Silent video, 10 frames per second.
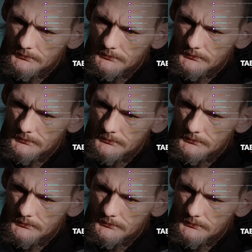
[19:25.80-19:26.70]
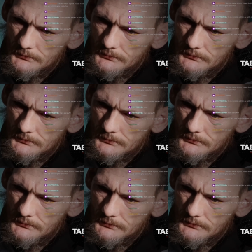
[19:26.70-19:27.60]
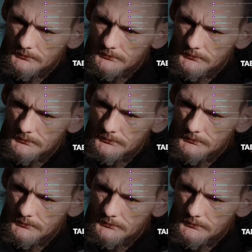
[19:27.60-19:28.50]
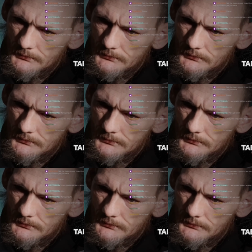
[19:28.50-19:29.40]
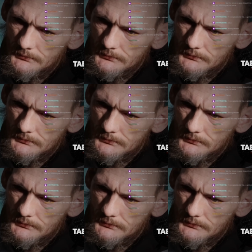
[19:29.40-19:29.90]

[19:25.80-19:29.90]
(not speaking)